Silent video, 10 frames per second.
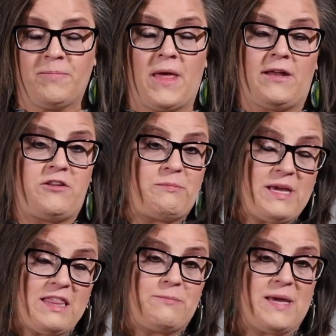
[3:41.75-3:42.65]
And to
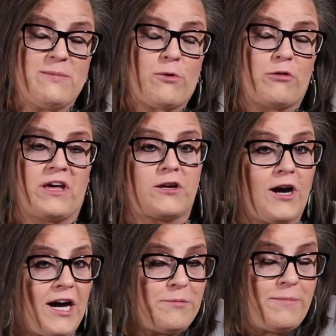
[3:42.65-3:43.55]
be the people that
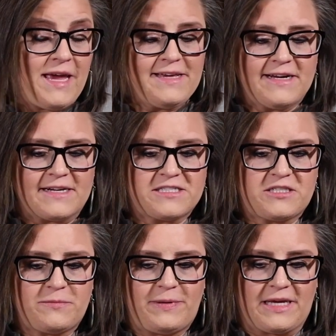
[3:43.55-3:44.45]
God made us
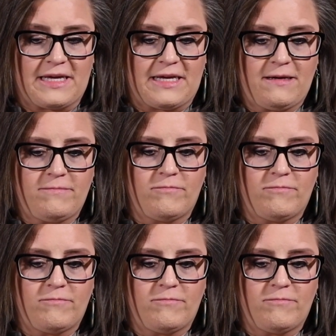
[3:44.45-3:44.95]
to be,